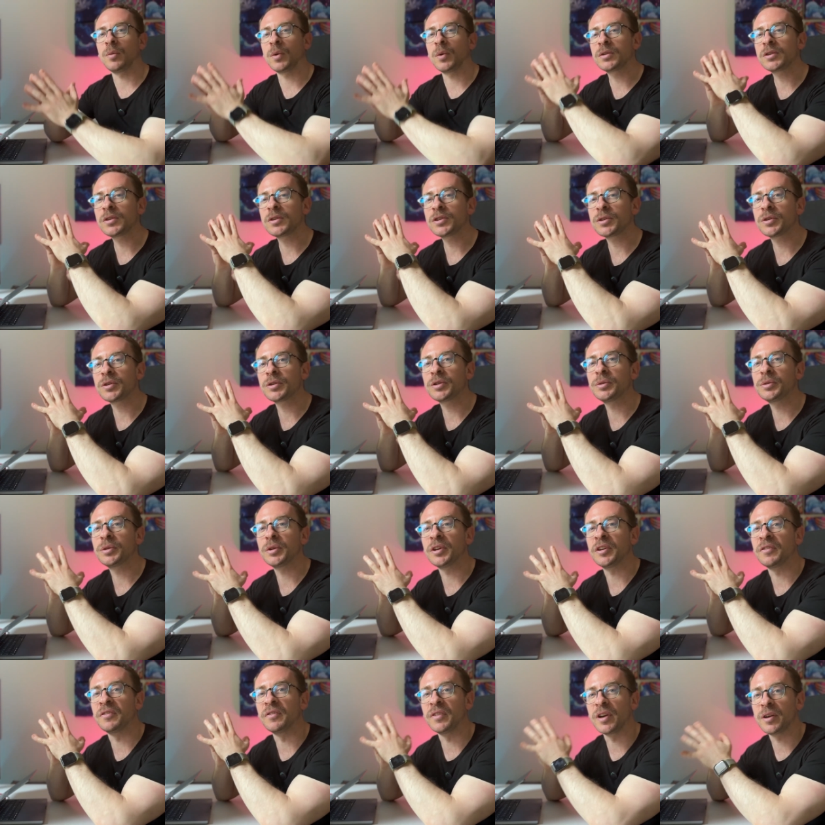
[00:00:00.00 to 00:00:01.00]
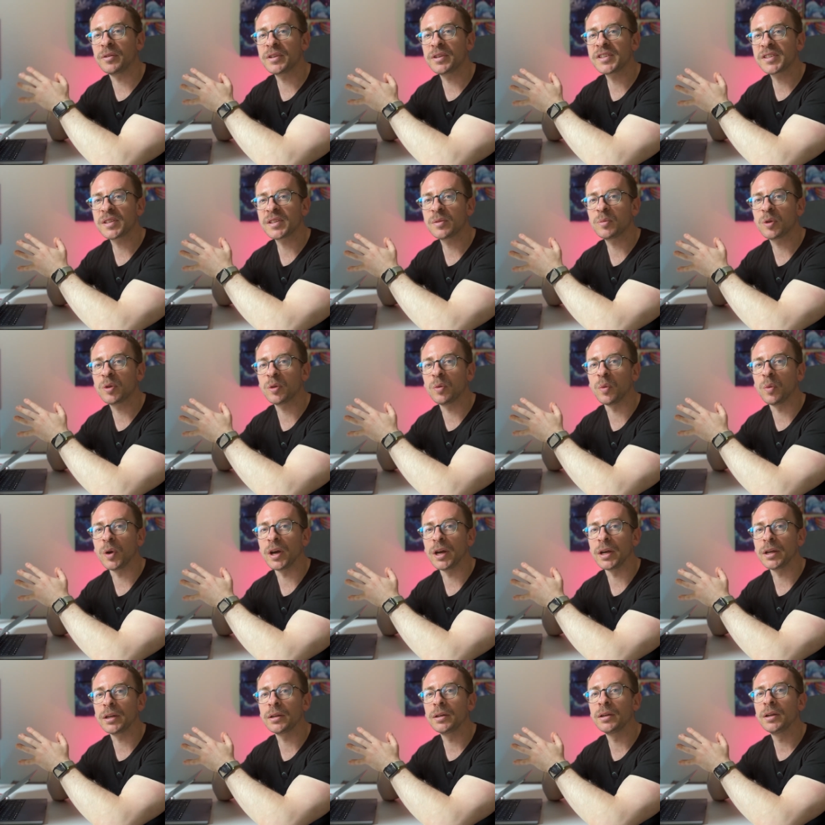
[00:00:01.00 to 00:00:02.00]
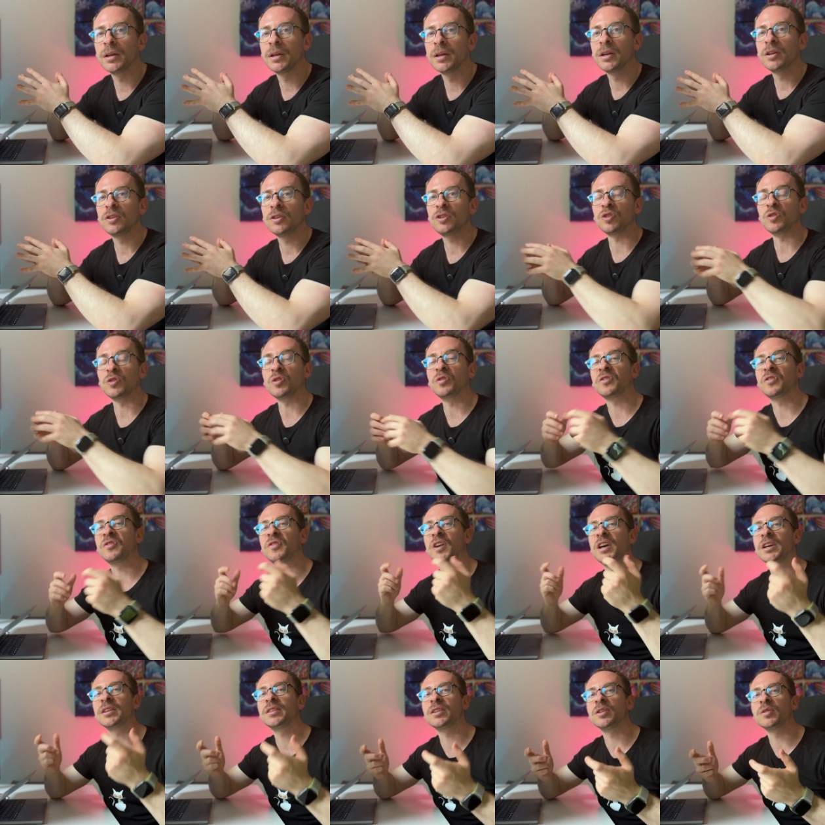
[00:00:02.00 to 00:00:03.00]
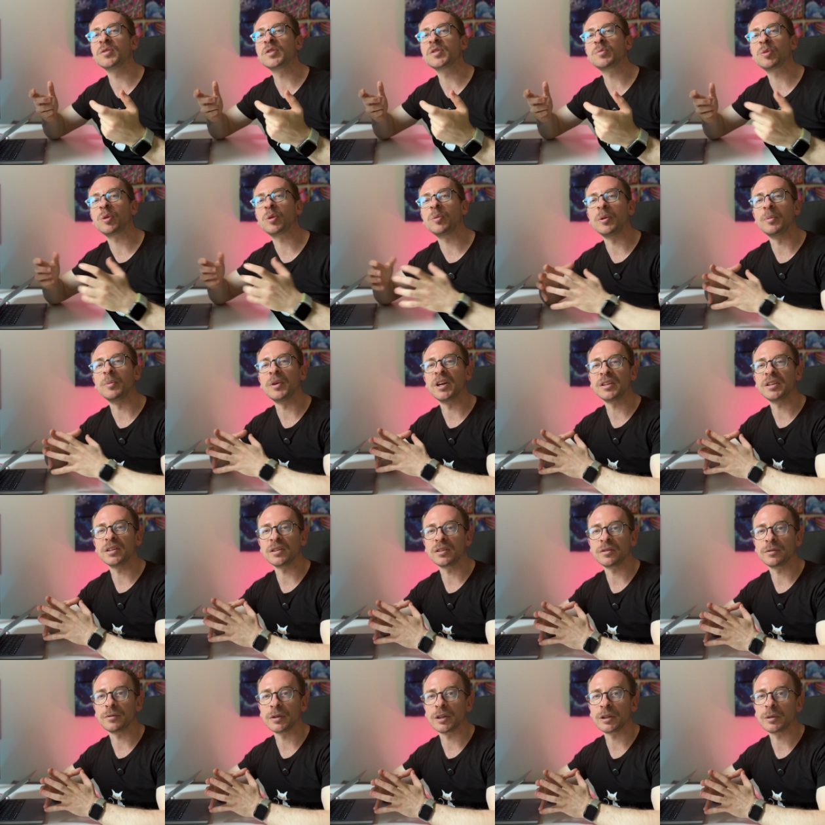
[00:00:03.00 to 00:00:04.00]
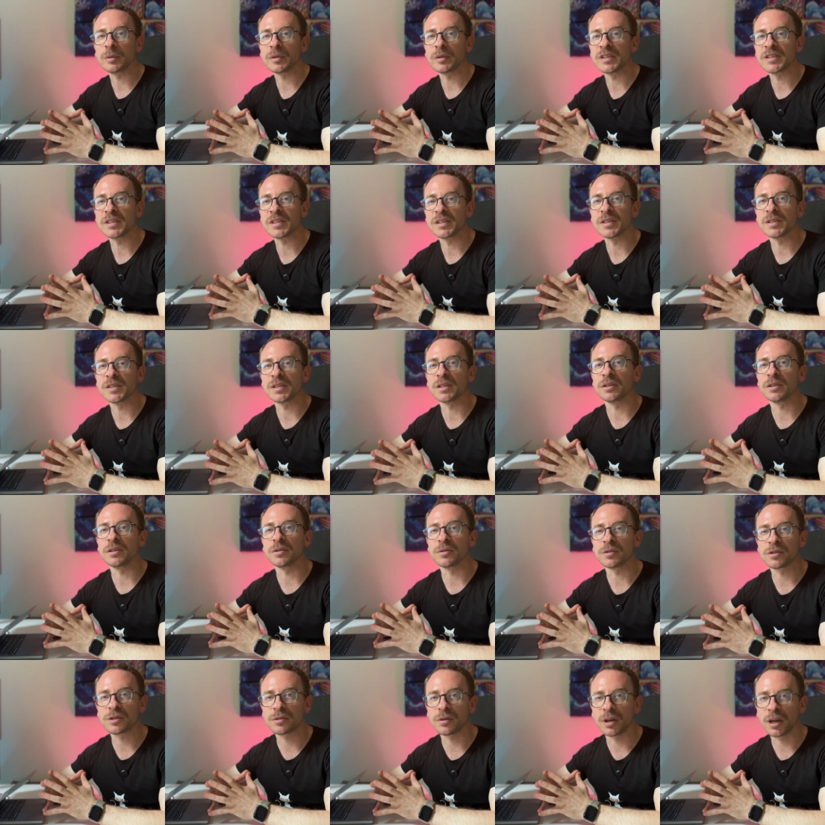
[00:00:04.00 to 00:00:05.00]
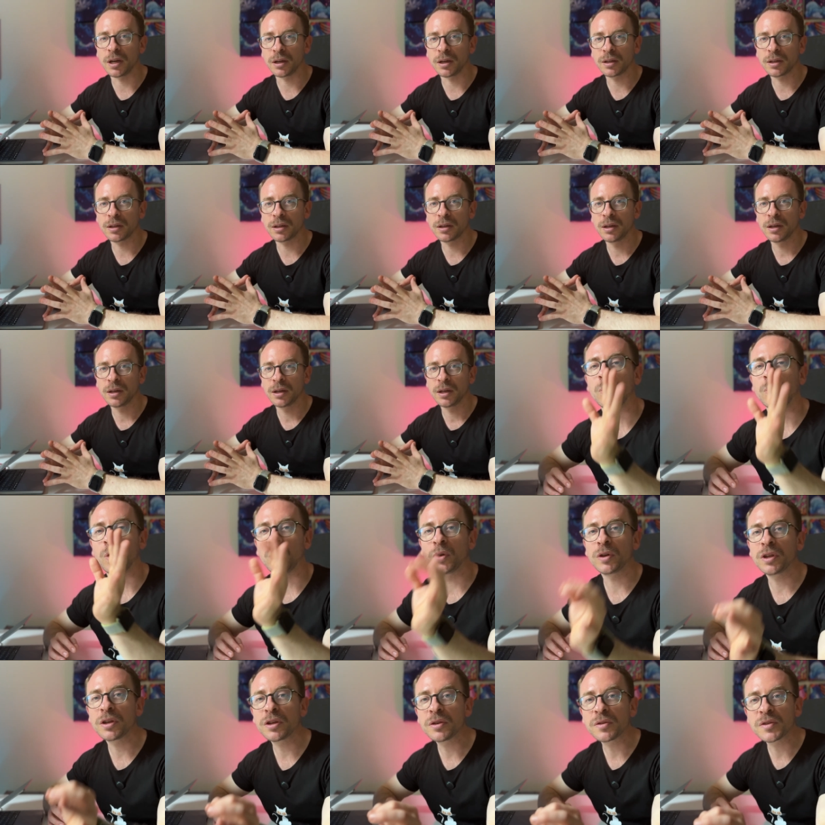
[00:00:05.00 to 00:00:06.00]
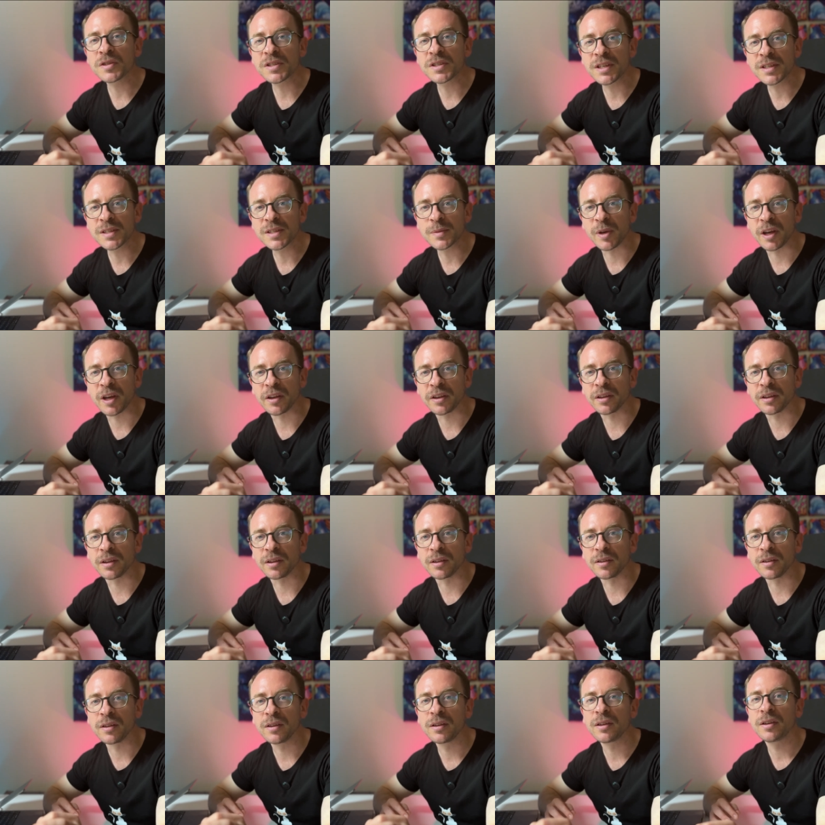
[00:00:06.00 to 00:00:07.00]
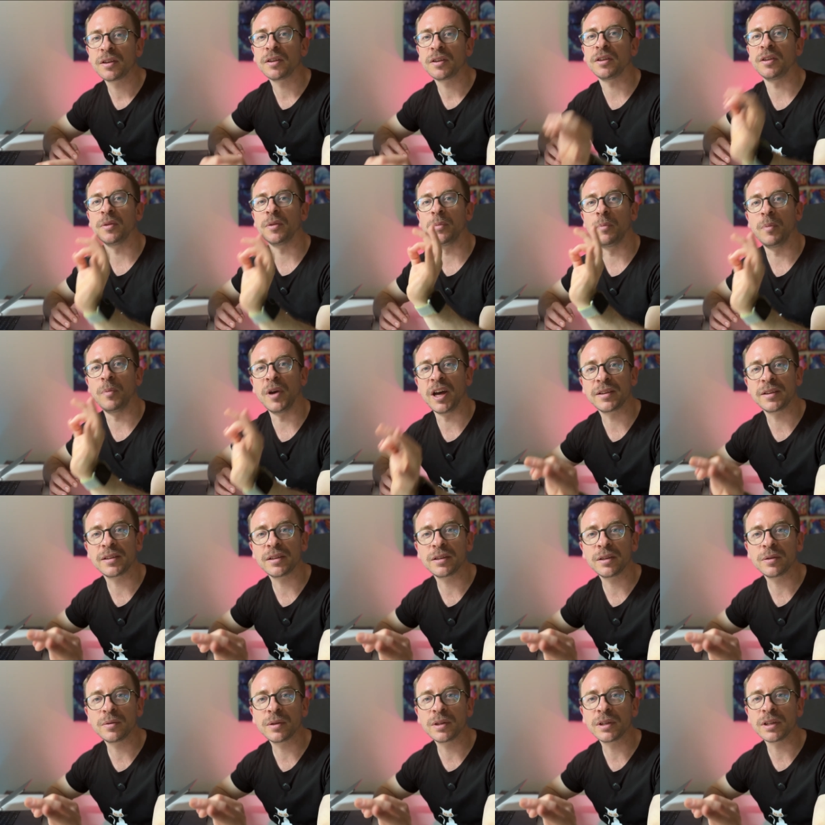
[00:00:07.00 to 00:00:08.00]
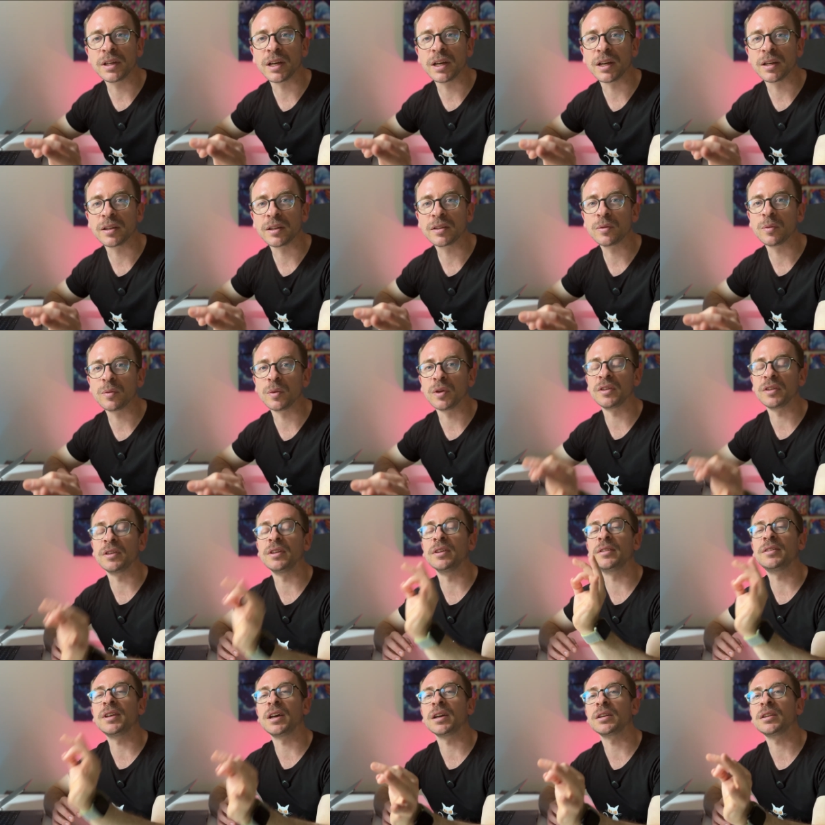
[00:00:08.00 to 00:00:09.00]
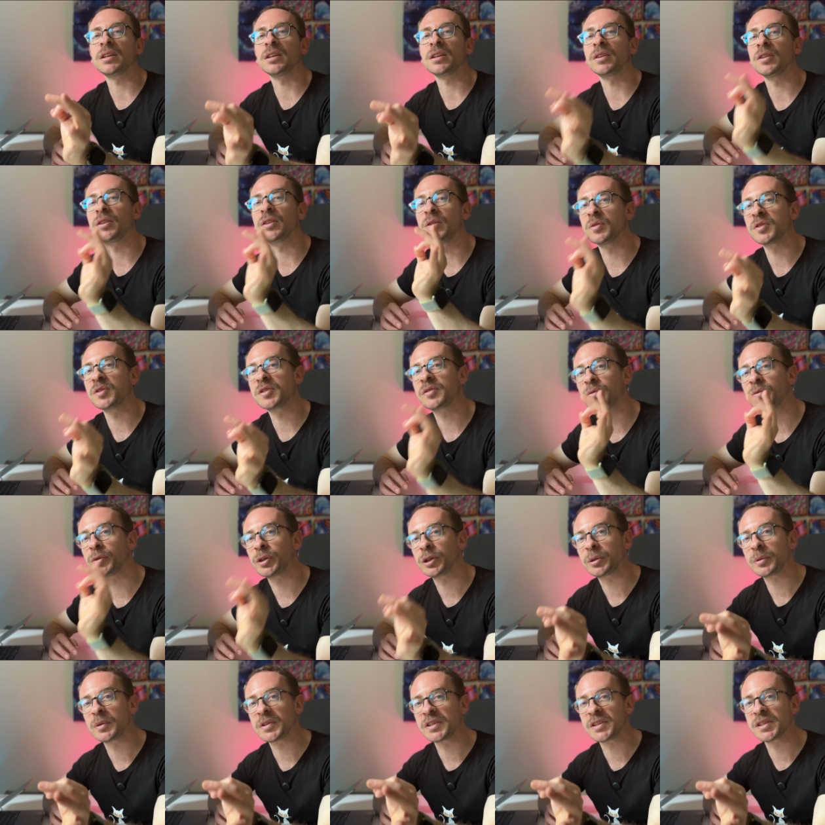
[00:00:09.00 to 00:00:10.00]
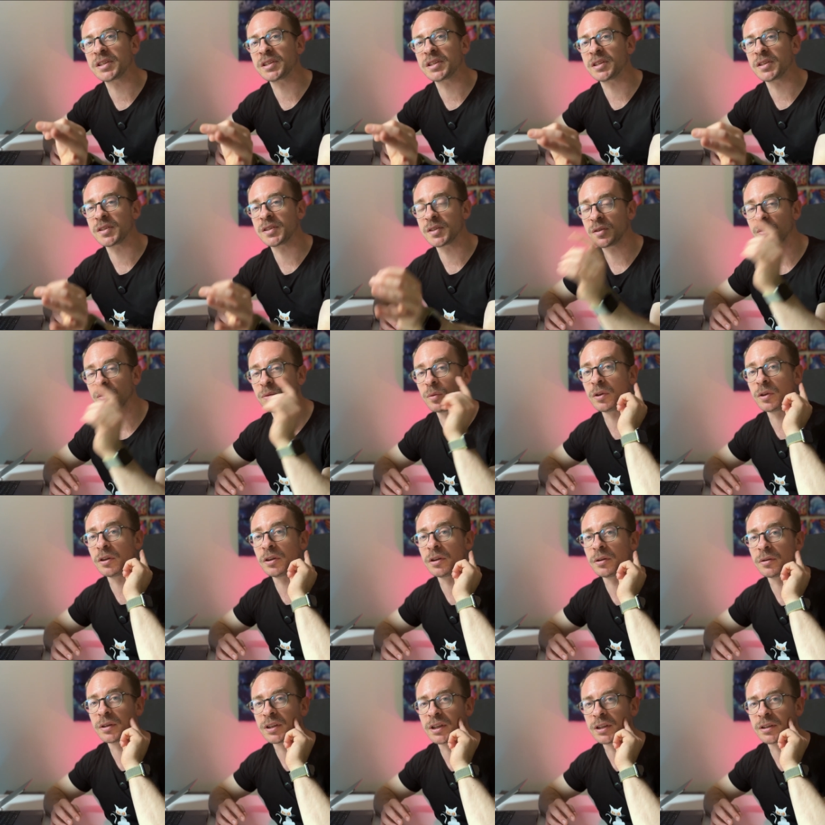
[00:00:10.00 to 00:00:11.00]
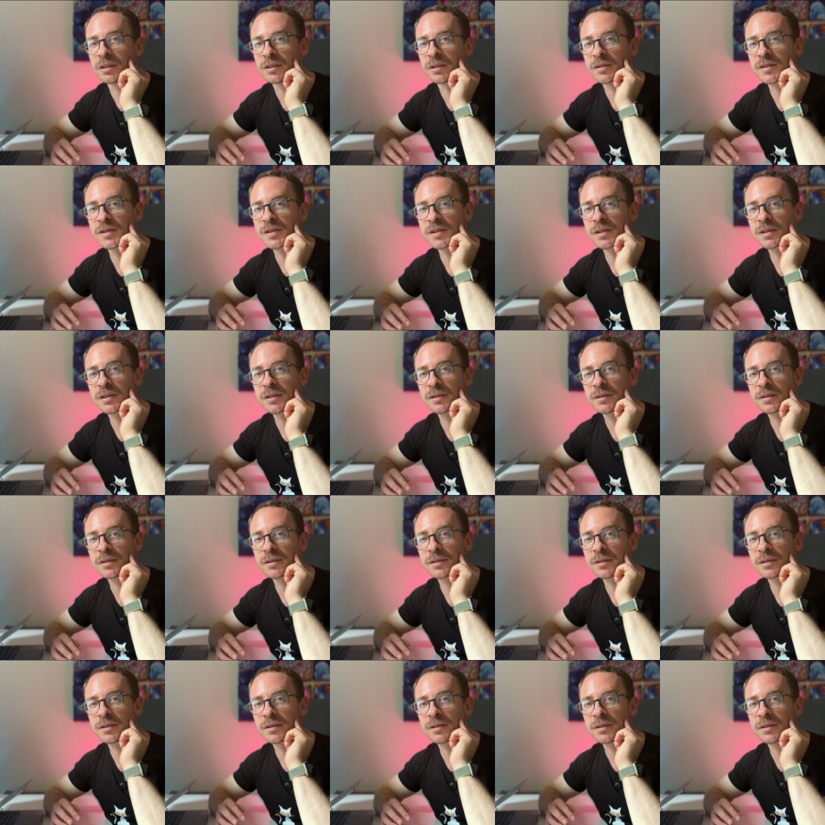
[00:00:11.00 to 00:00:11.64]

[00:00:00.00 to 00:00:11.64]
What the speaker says: I want to show you a very simple way to find those problematic frequencies in your track. The more you use this method, the better you will get with detecting those frequencies with your ears.